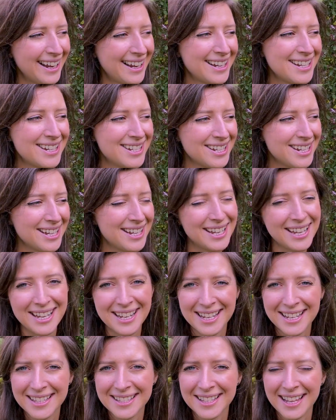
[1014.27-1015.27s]
She
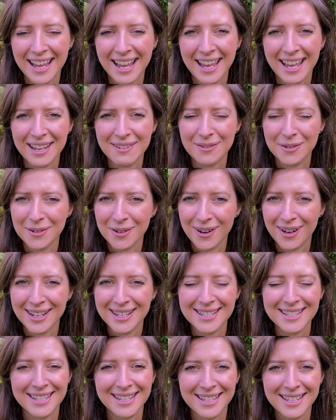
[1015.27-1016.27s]
is a
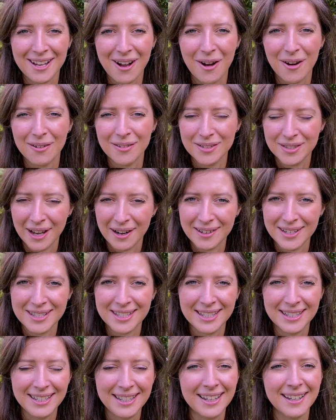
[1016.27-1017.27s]
variety of
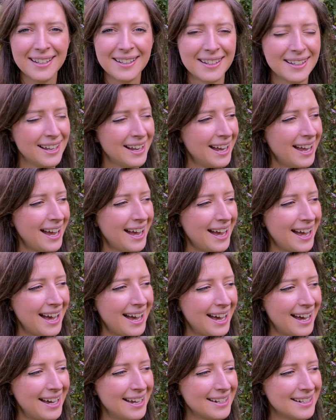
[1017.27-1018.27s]
Sarracenia,
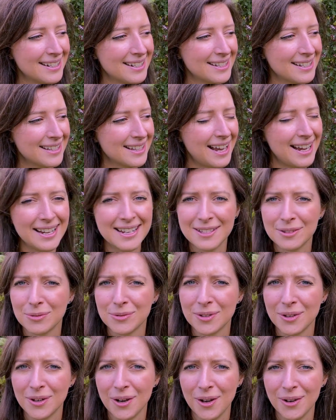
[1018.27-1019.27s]
and that is
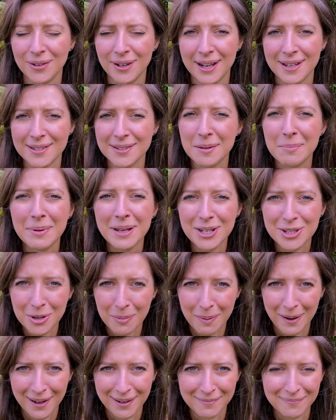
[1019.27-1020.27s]
also known as the pitcher
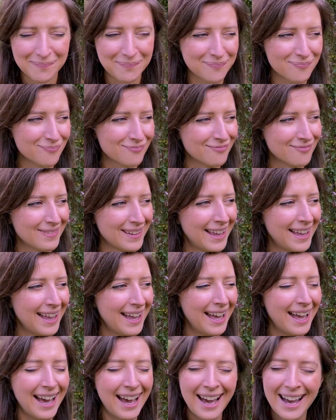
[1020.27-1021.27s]
plant.
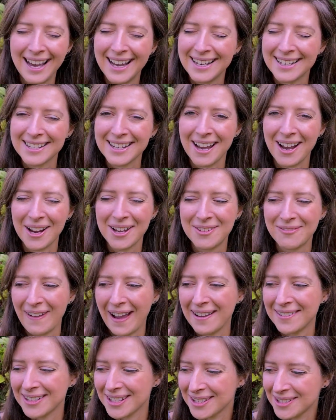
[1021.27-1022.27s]
And I
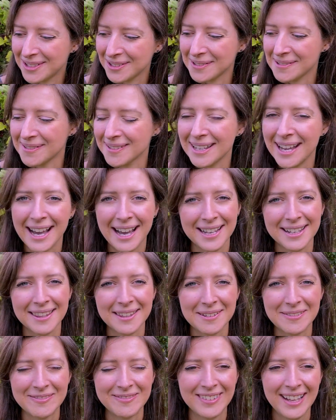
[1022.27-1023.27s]
found a stall that had
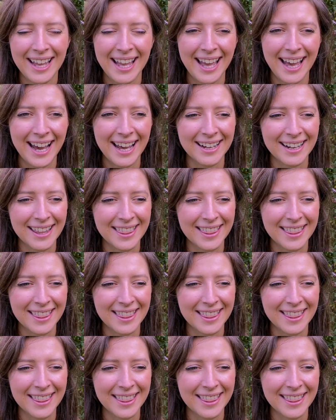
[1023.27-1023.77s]
them, and I